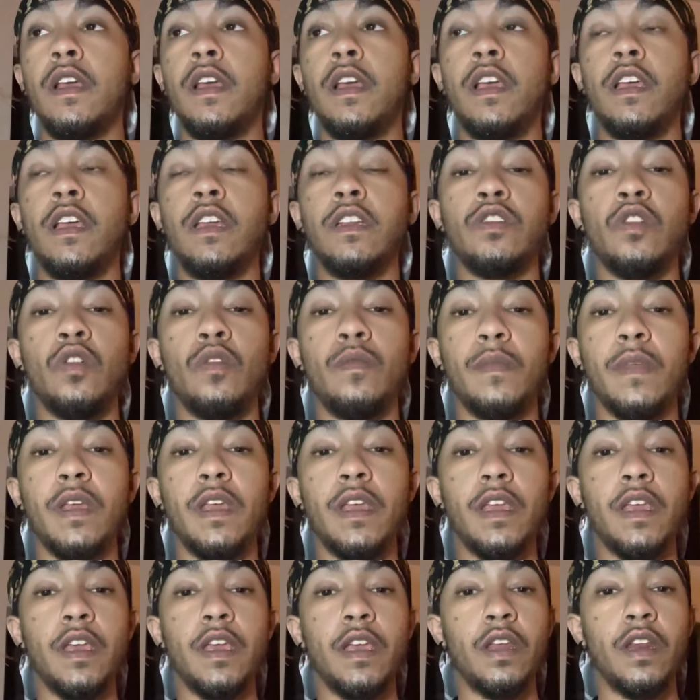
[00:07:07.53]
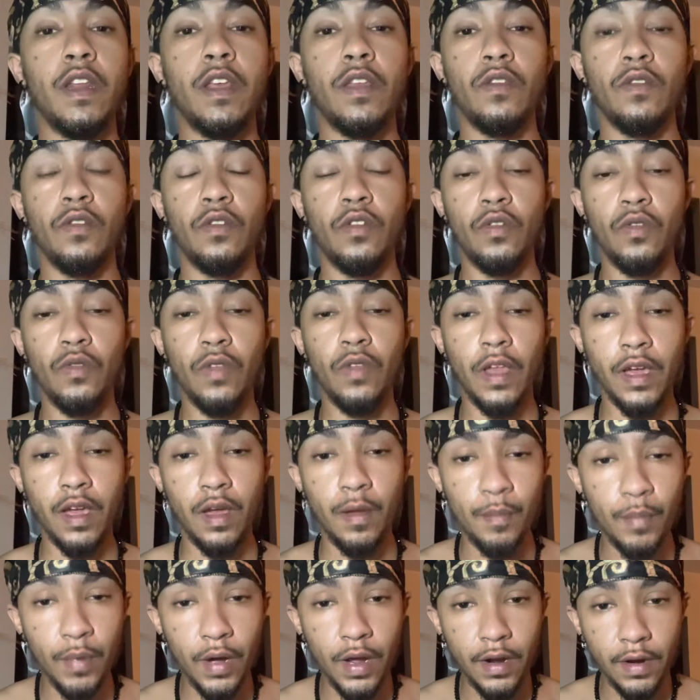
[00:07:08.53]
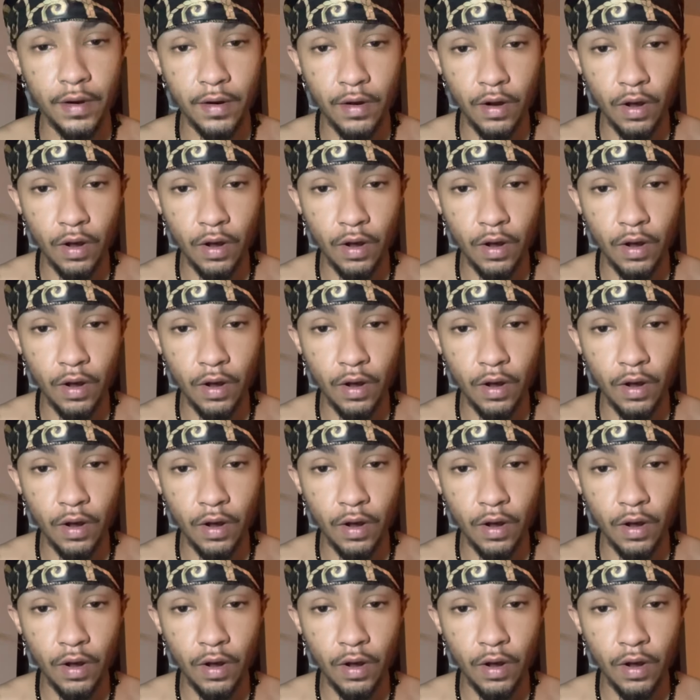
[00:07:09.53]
He told me he could either do like a button